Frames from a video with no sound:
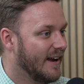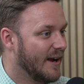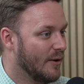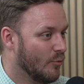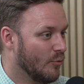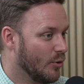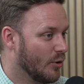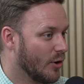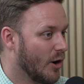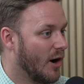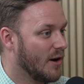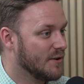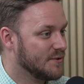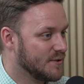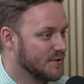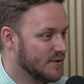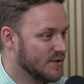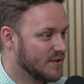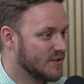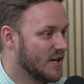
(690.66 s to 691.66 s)
And will cause
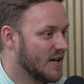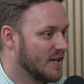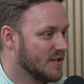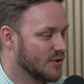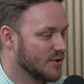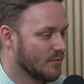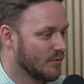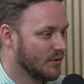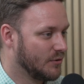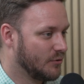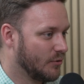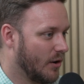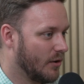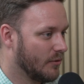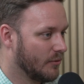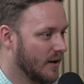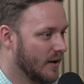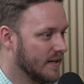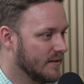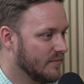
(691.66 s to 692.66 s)
you to change your
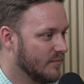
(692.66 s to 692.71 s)
withdrawal rate